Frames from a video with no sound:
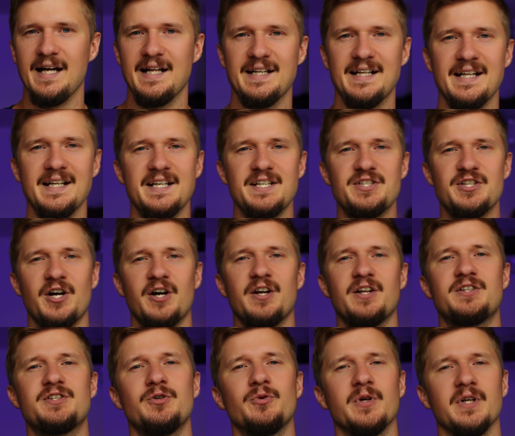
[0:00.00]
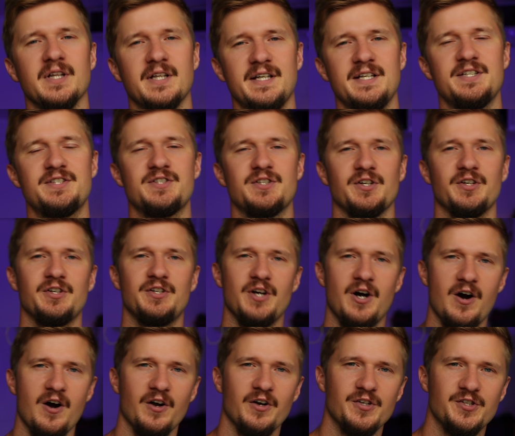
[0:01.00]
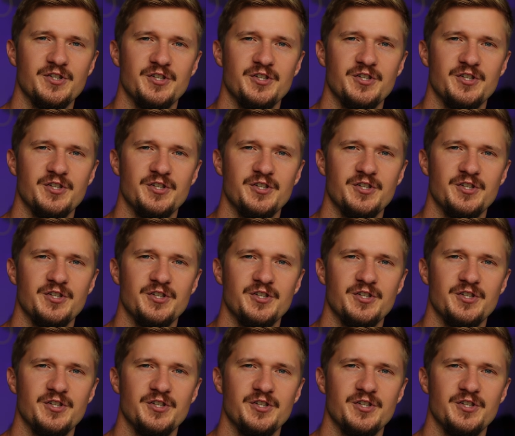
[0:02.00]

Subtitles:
And then they started to release their yard